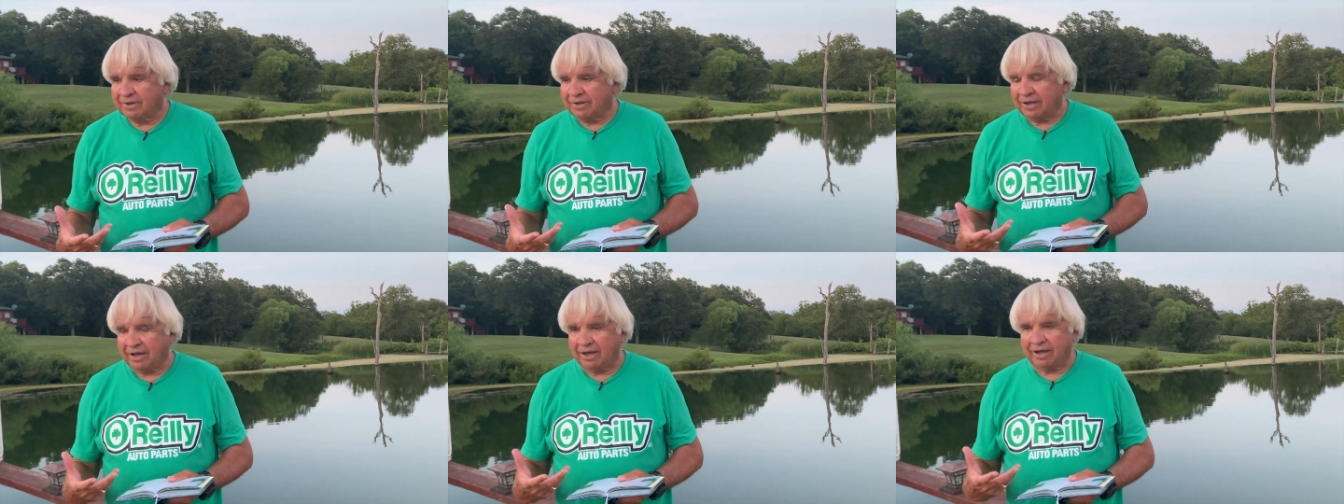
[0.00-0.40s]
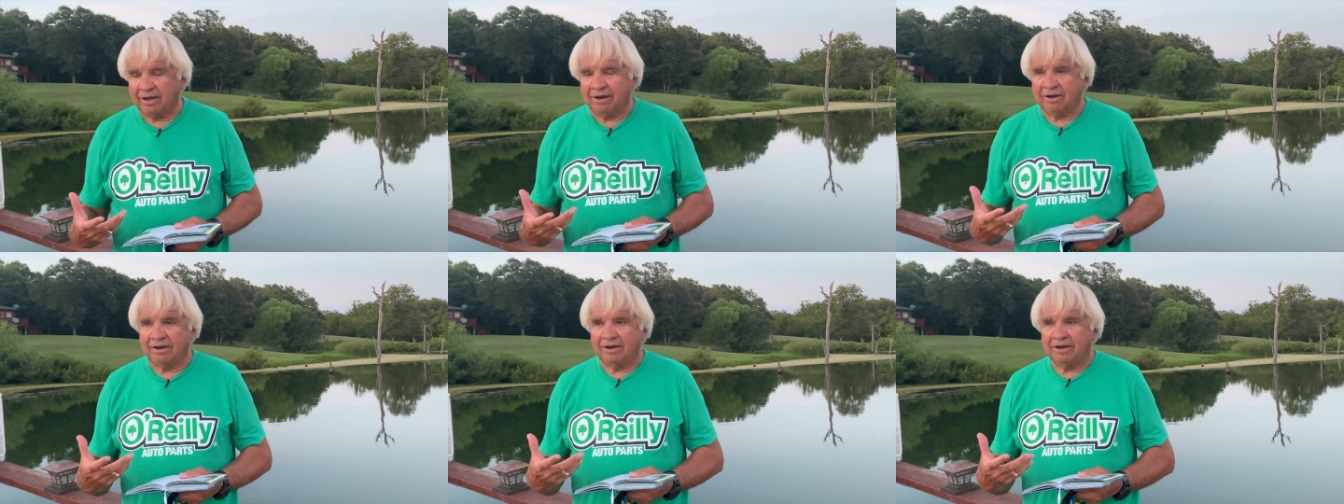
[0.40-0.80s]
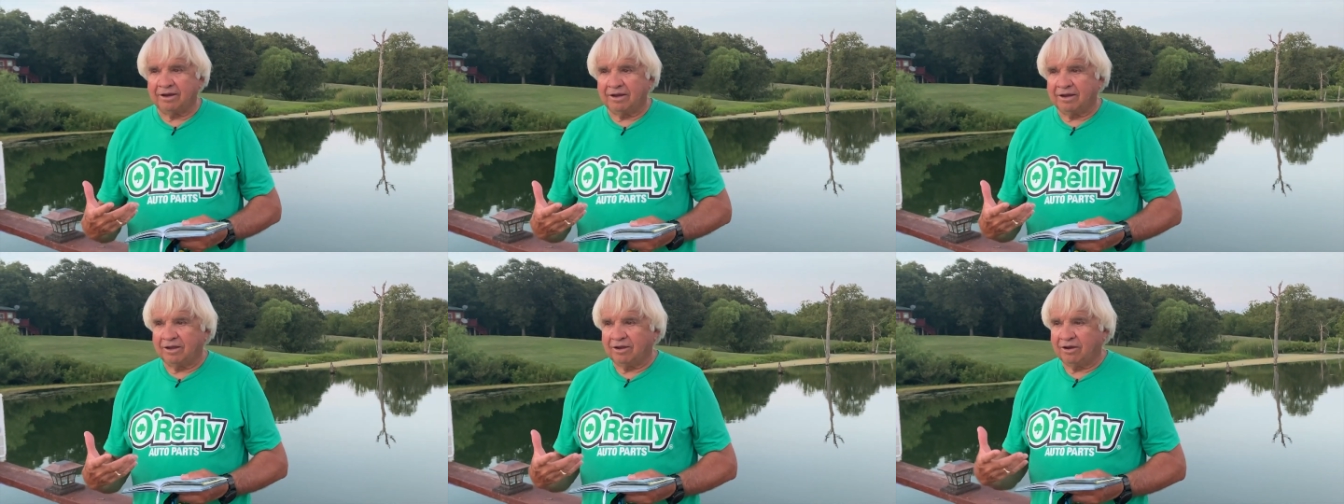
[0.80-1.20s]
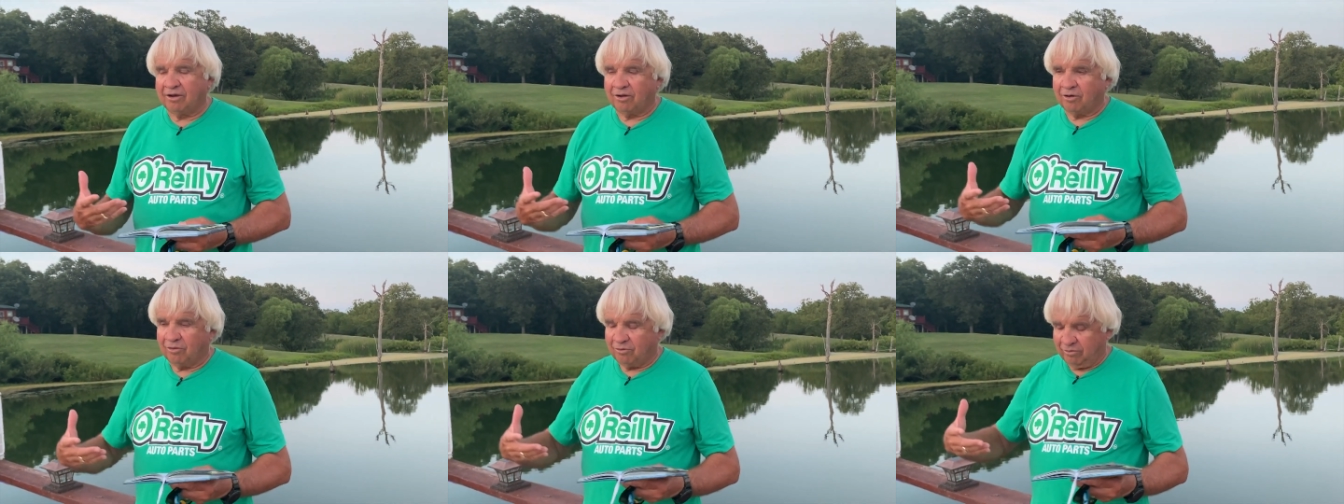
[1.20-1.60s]
and you
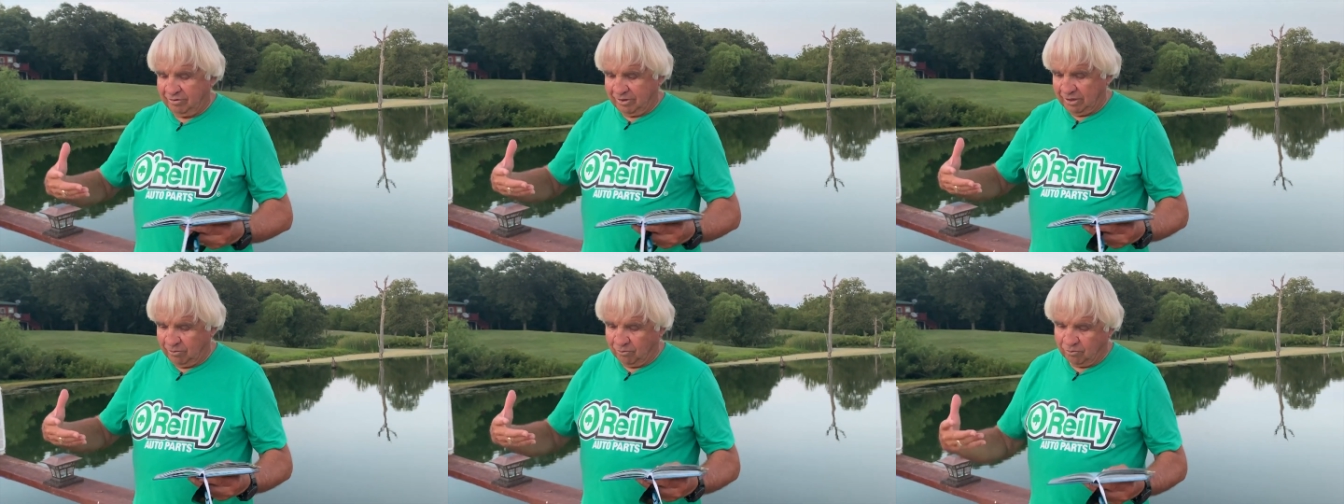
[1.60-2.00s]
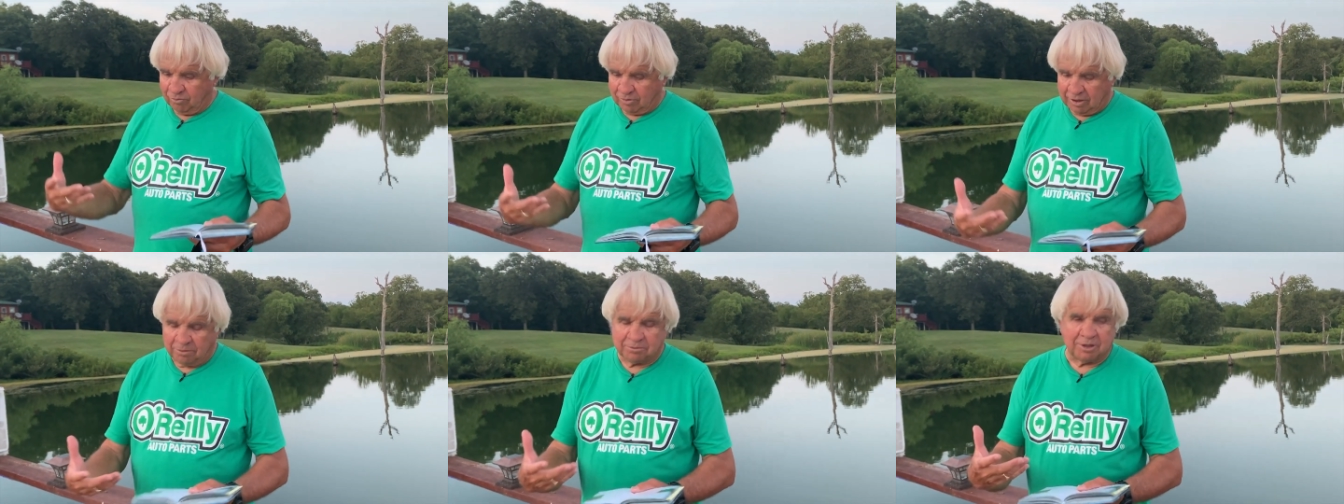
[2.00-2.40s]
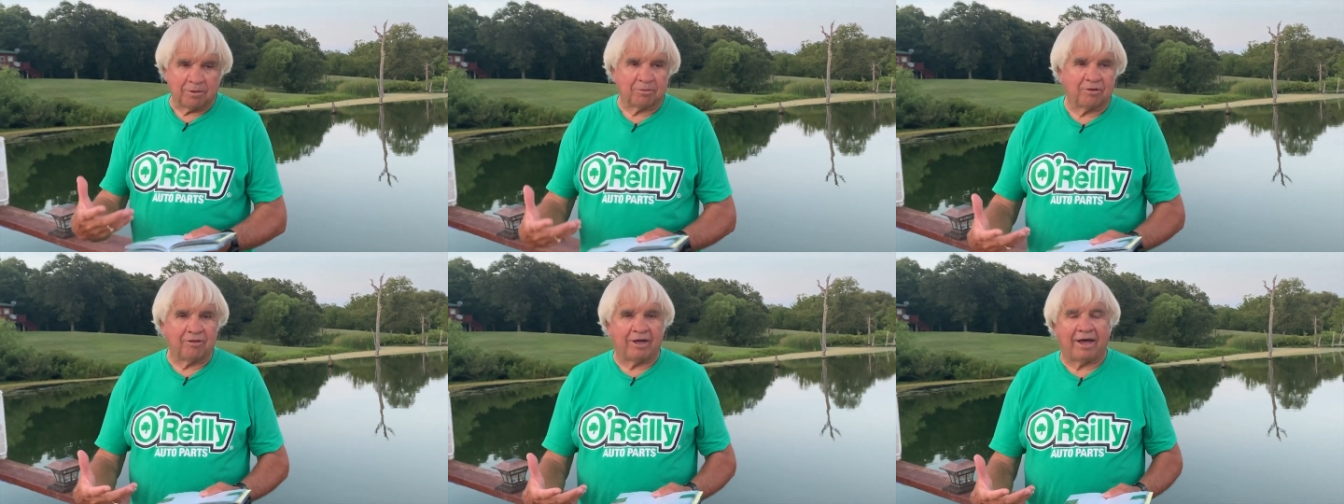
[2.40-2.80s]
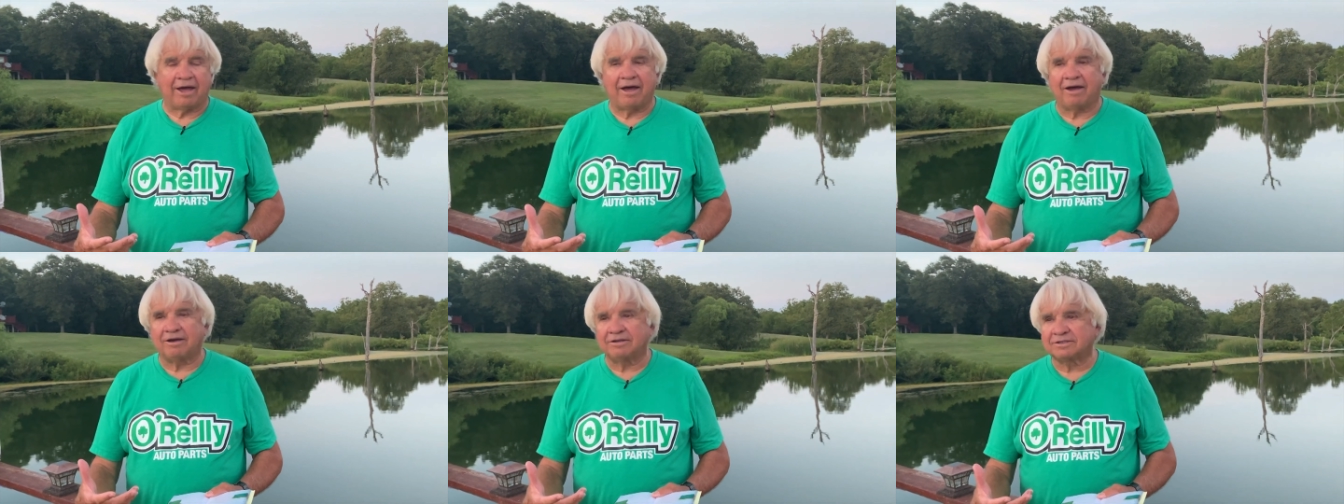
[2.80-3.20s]
know, he comes up to the
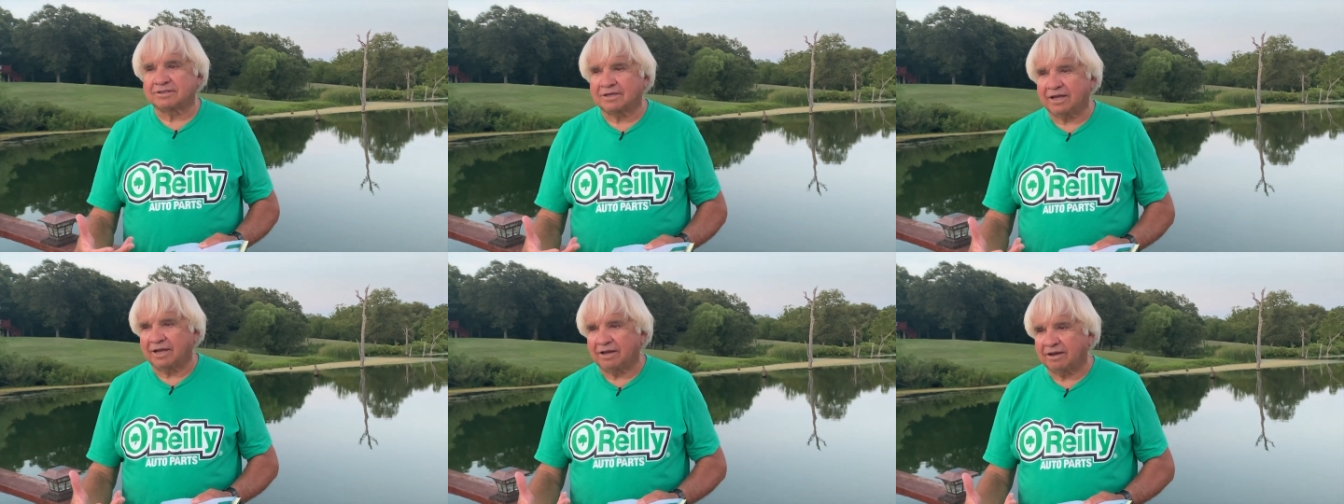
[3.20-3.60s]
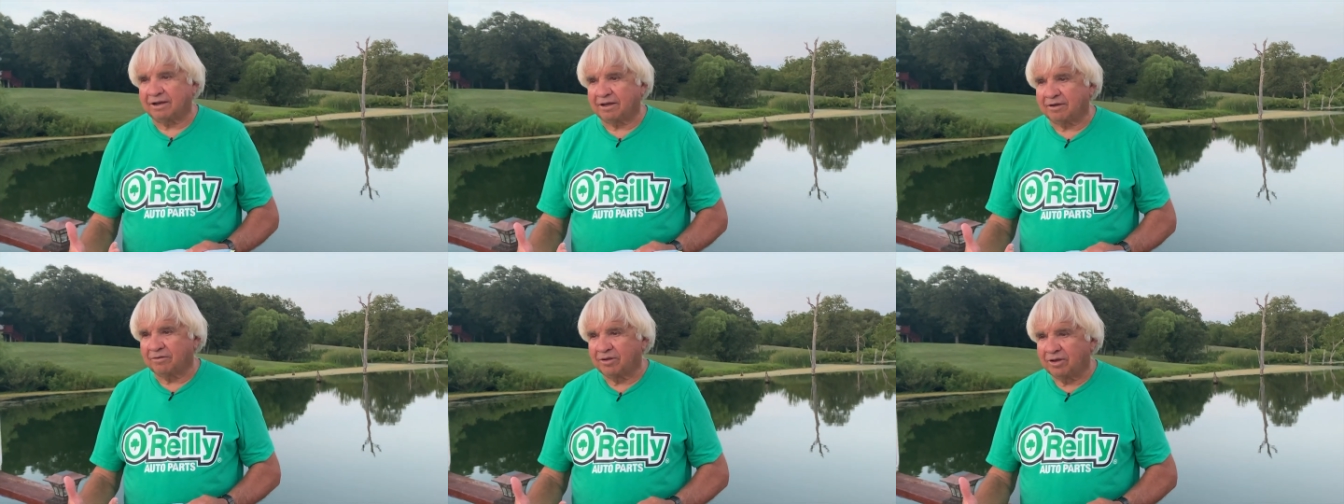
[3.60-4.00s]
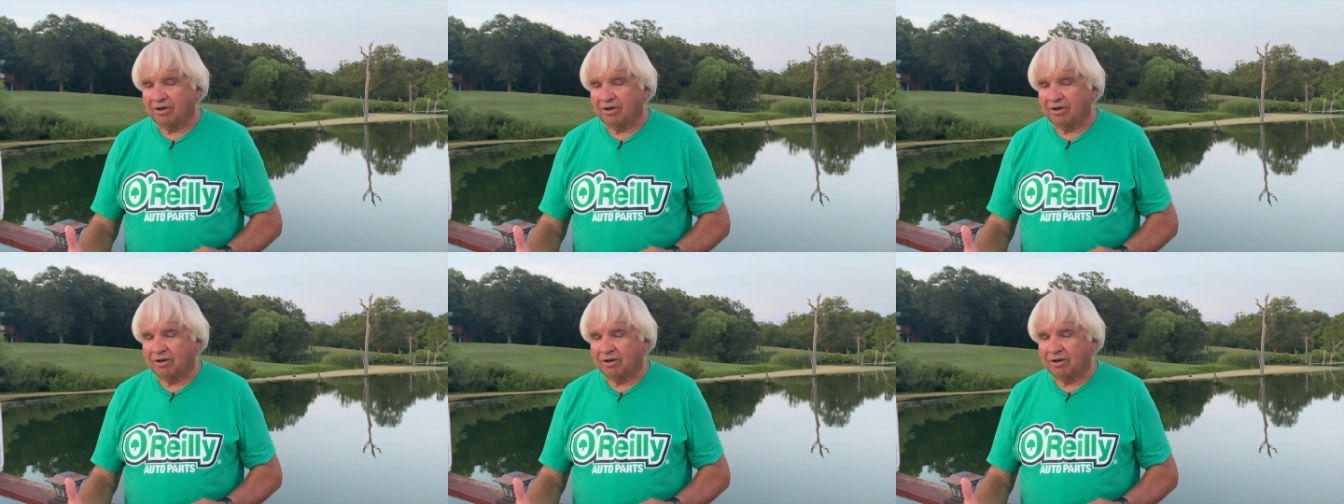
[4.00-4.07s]
house and, uh,